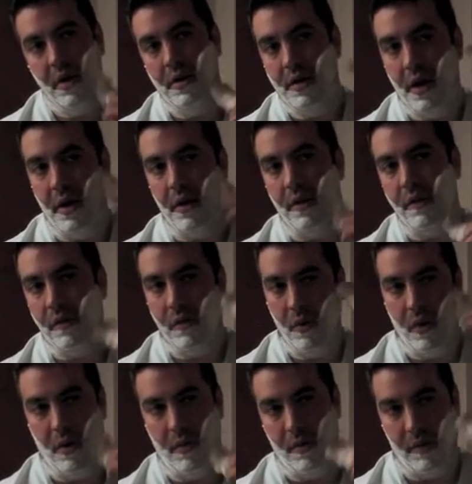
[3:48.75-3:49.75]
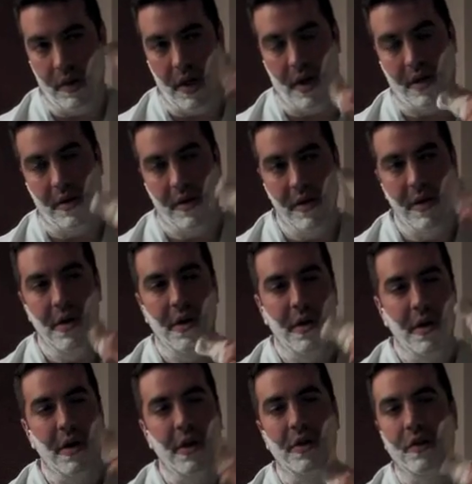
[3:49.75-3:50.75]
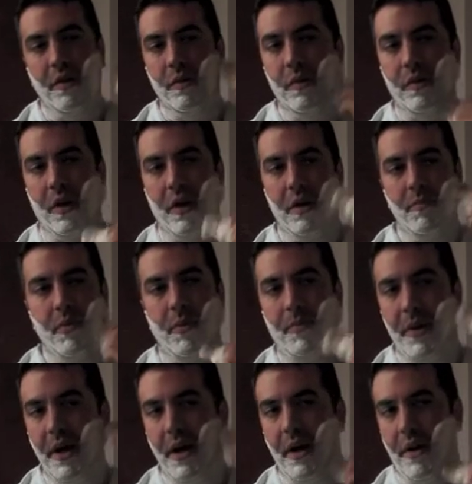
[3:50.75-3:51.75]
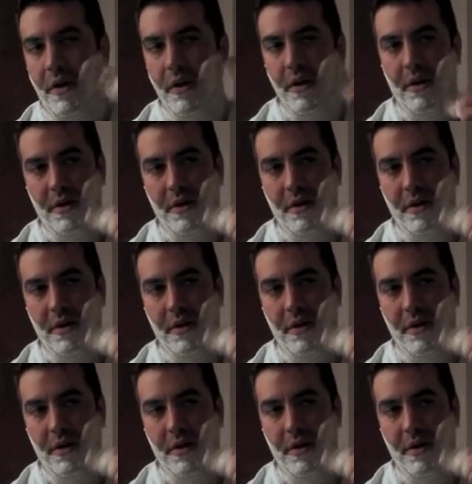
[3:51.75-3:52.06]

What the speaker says: down the store was like, he just was unprepared.